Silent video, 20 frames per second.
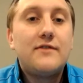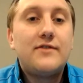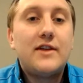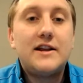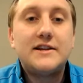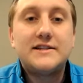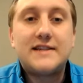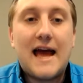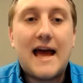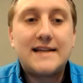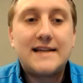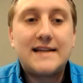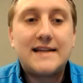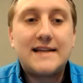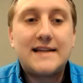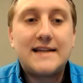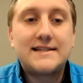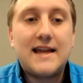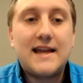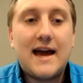that he just
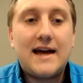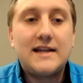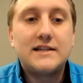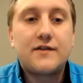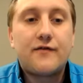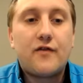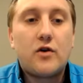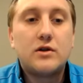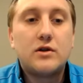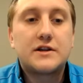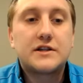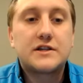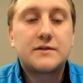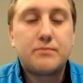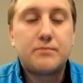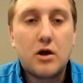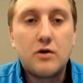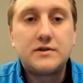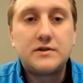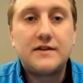hasn't had his full
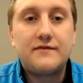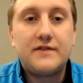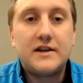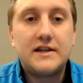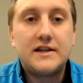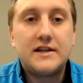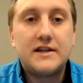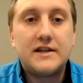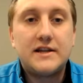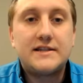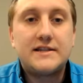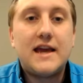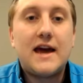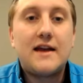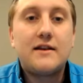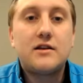explosiveness yet